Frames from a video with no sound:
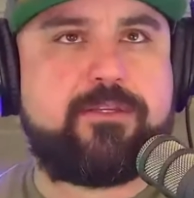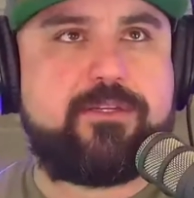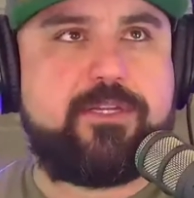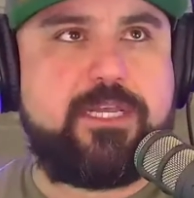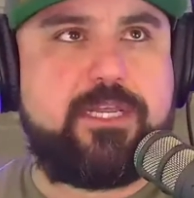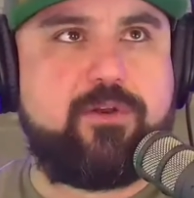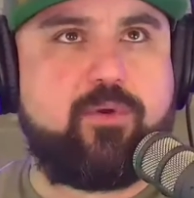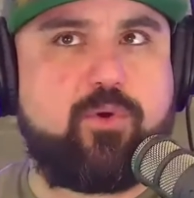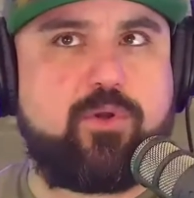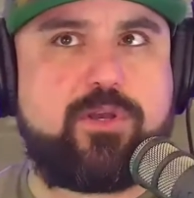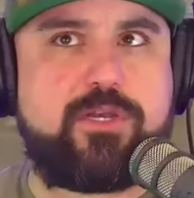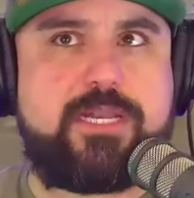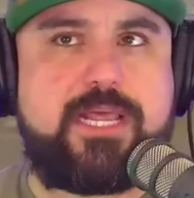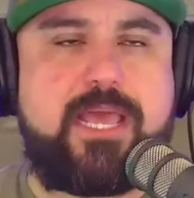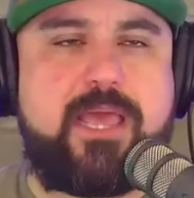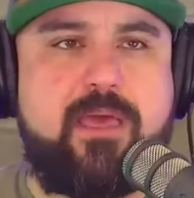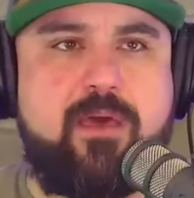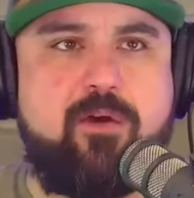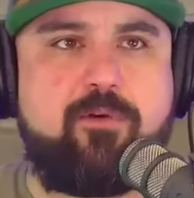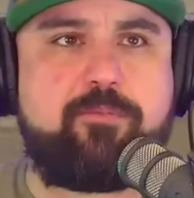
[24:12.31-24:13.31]
in order to
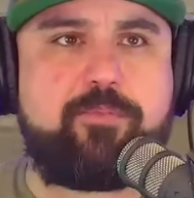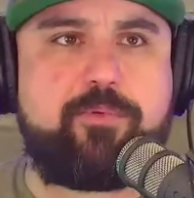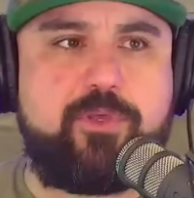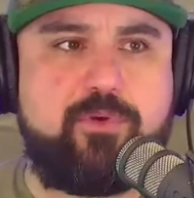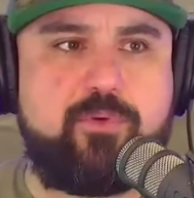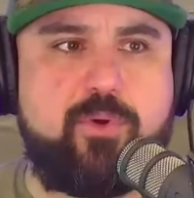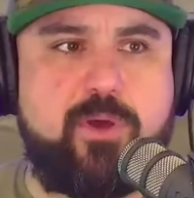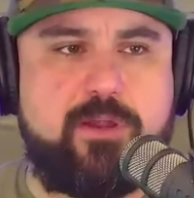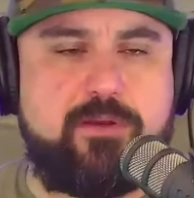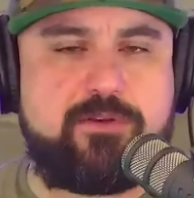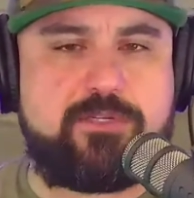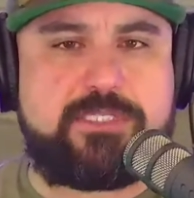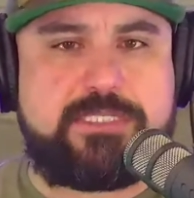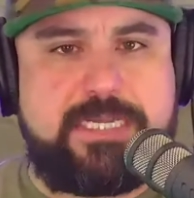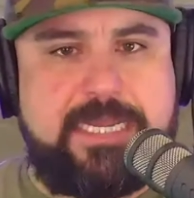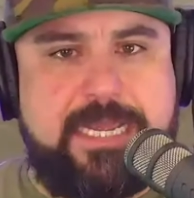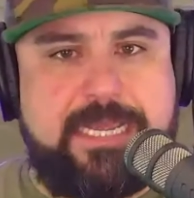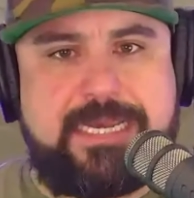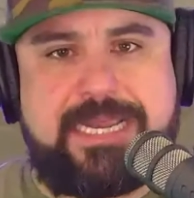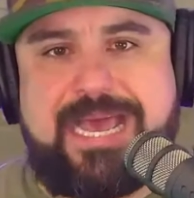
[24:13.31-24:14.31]
help you
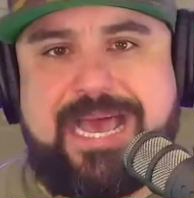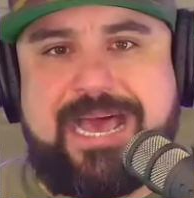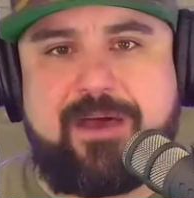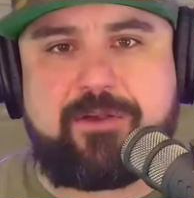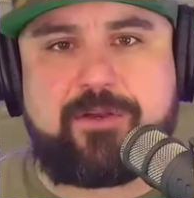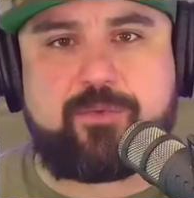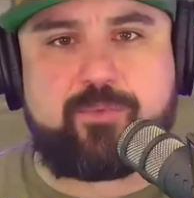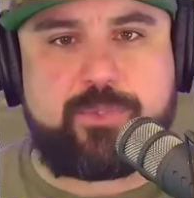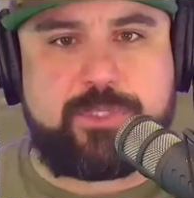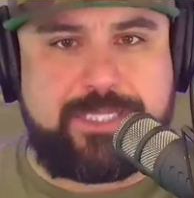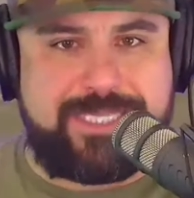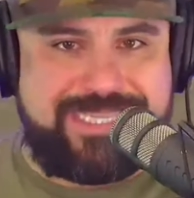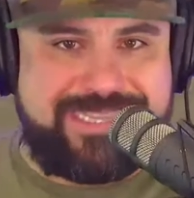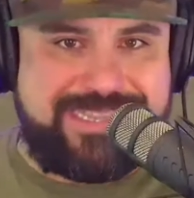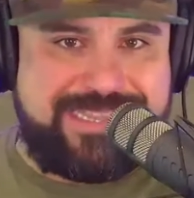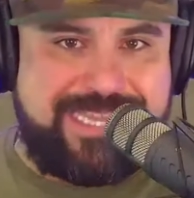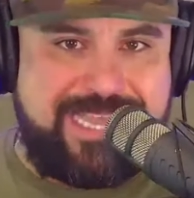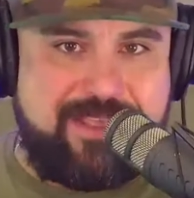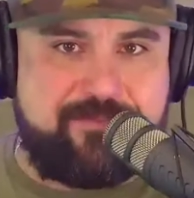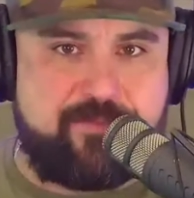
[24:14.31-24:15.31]
understand how to really
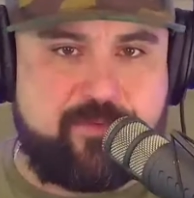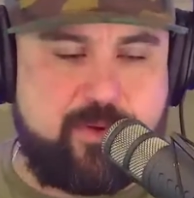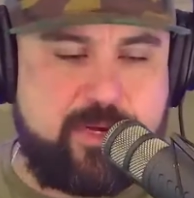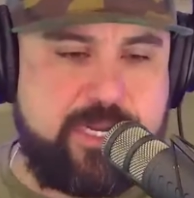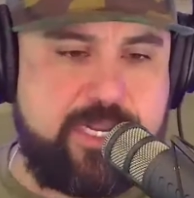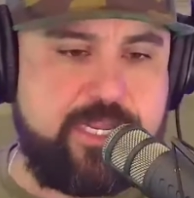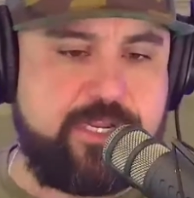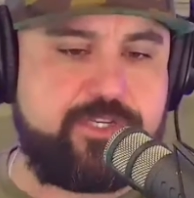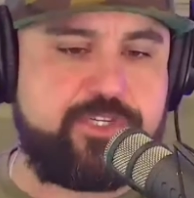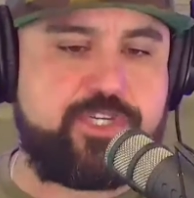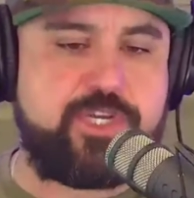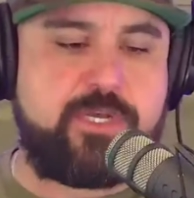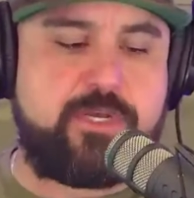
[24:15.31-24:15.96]
leverage